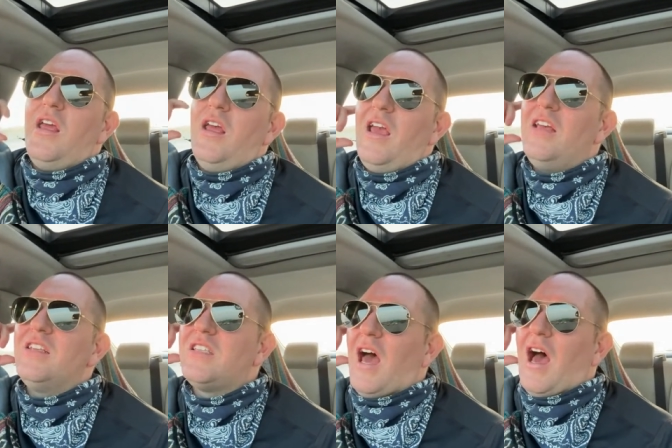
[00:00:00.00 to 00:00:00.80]
is
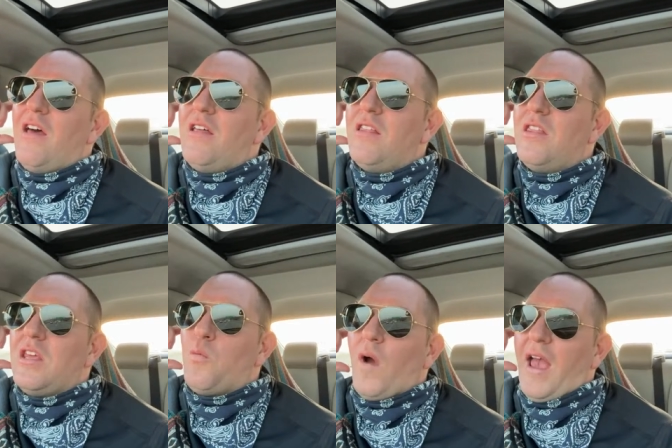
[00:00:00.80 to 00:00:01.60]
that the
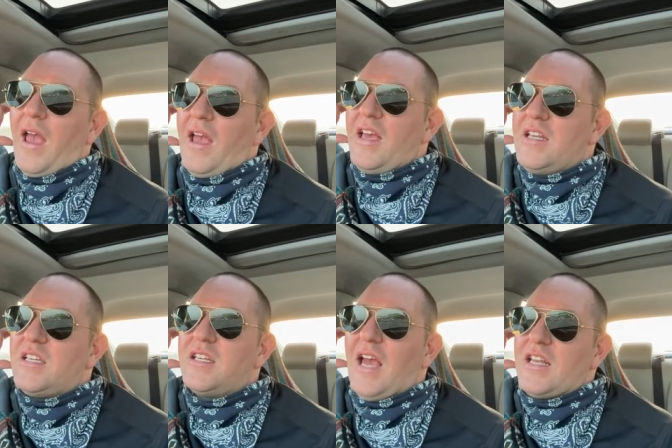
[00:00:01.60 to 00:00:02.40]
way to
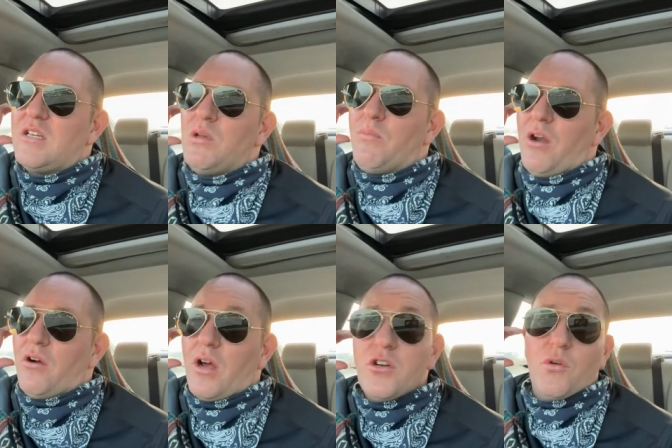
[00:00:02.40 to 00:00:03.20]
get to be a better
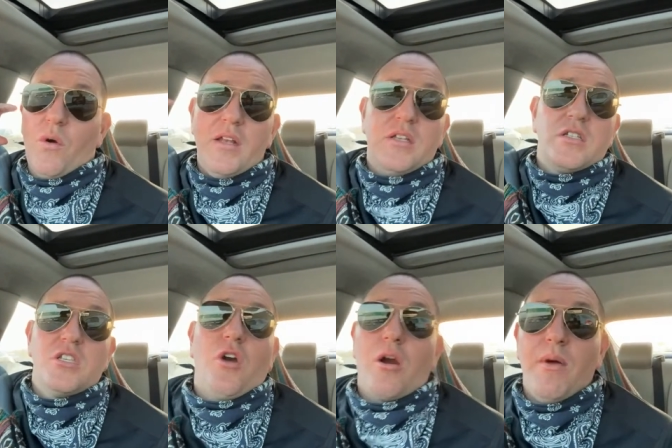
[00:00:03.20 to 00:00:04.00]
country, right? Does the
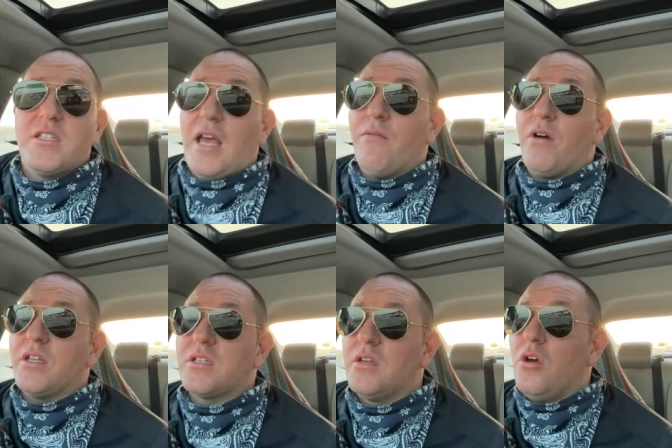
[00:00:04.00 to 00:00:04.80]
strong man save
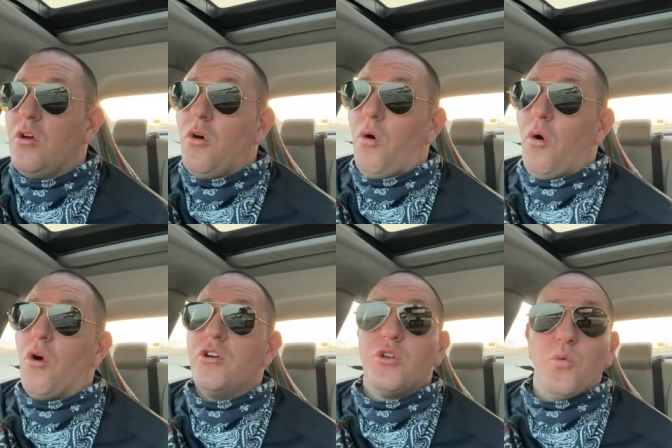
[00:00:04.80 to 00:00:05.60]
us?
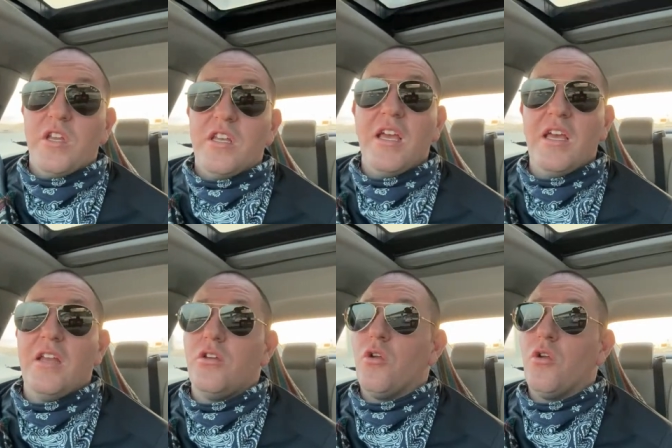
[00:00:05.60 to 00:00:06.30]
Or do we need,